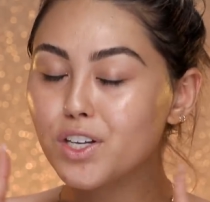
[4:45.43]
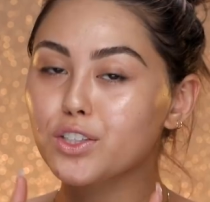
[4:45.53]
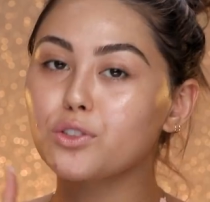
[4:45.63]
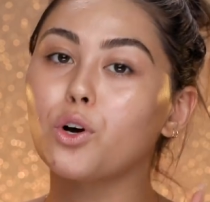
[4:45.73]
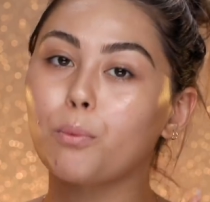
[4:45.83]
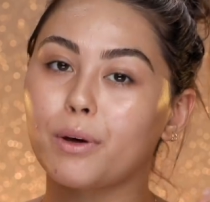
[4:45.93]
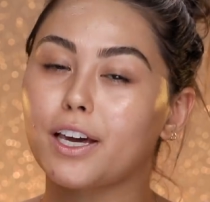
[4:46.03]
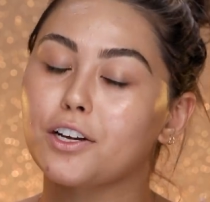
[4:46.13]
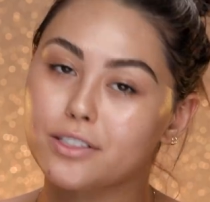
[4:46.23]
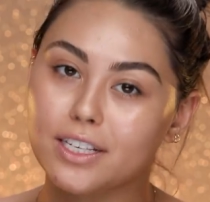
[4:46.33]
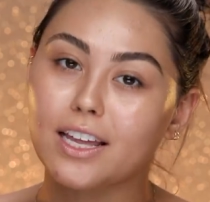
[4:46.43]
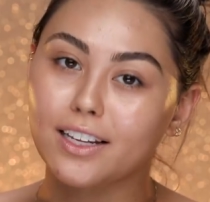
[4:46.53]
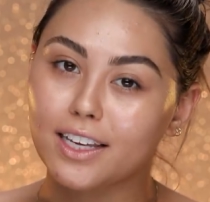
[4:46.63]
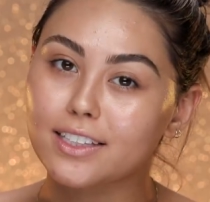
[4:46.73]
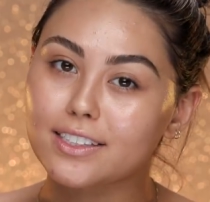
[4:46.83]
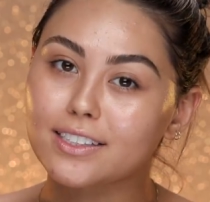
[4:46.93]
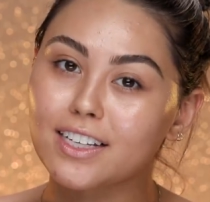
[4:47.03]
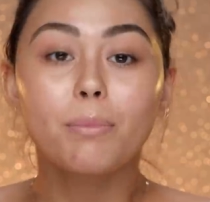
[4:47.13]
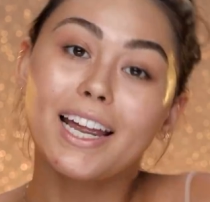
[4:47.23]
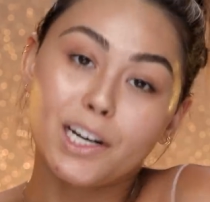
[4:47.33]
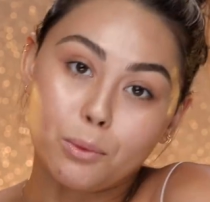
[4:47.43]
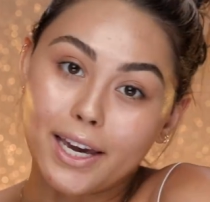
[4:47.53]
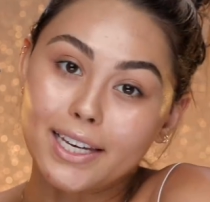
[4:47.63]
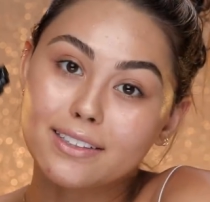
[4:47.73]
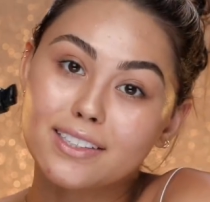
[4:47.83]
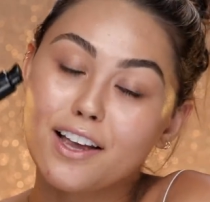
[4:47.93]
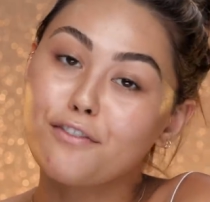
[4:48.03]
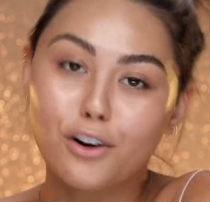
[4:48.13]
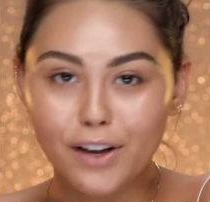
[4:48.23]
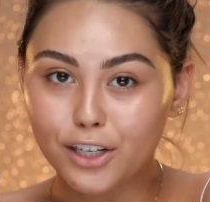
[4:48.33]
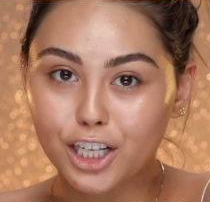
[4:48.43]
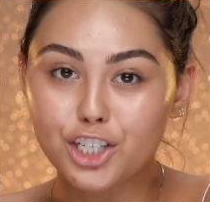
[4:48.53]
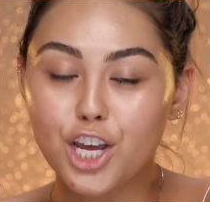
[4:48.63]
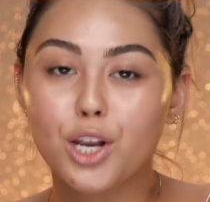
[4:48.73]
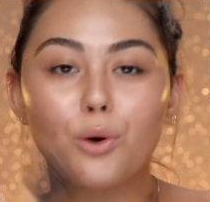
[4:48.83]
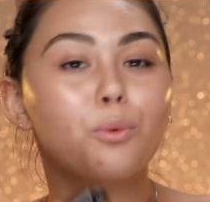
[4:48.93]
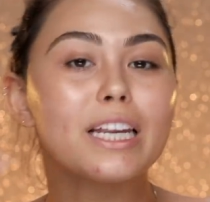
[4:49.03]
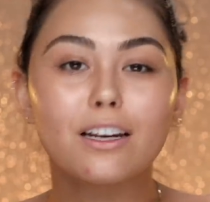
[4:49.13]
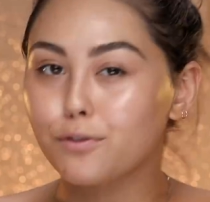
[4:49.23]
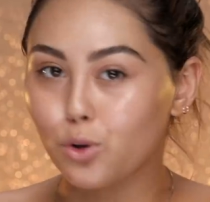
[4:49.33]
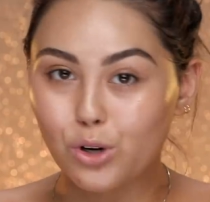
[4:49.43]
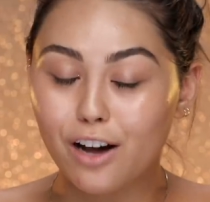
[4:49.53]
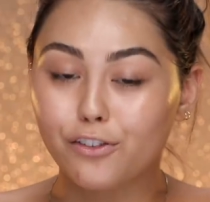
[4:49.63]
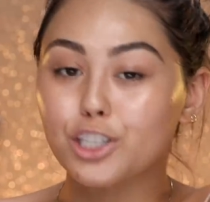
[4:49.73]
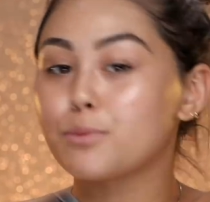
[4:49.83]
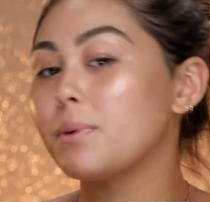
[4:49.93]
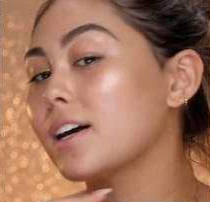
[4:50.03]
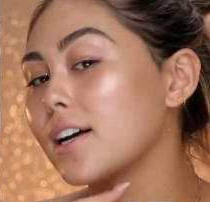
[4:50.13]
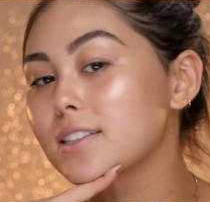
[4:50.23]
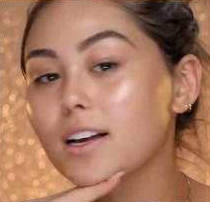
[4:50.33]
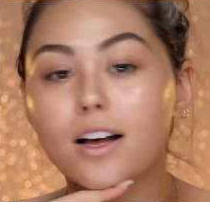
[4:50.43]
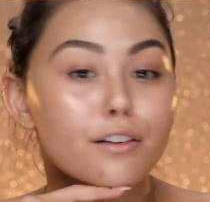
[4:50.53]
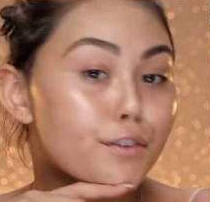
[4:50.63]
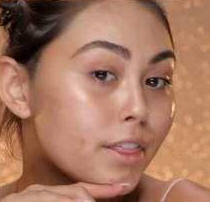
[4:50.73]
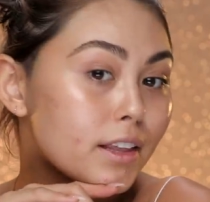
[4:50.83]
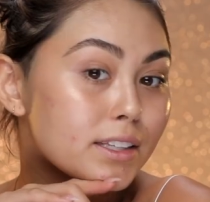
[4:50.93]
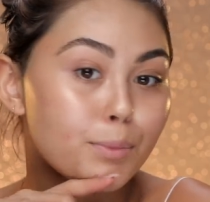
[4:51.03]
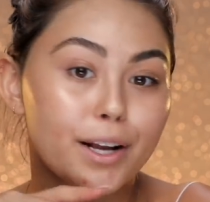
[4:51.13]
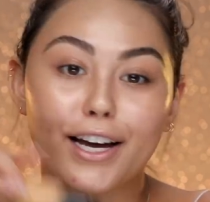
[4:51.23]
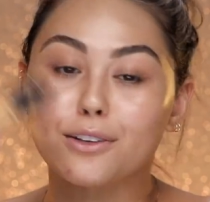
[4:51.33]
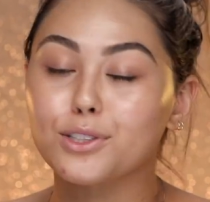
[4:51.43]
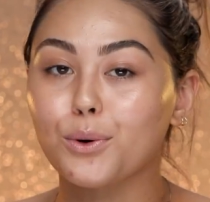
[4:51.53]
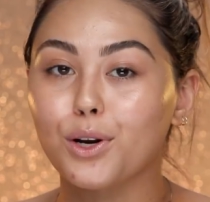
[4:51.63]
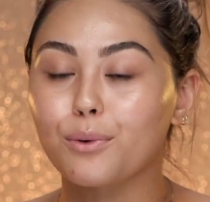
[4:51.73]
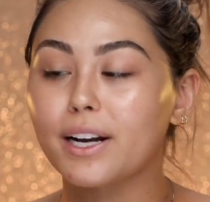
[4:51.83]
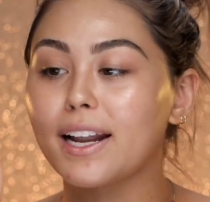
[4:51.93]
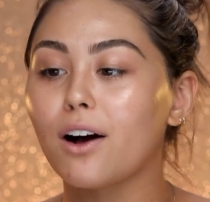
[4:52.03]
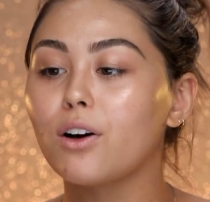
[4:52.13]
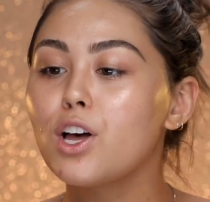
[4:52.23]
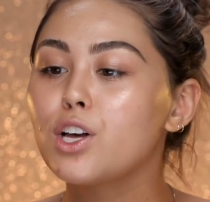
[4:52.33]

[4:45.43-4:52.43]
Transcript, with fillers: So don't pick at your skin, kids. But anyways, for foundation, we need full coverage because of these breakouts going on right now.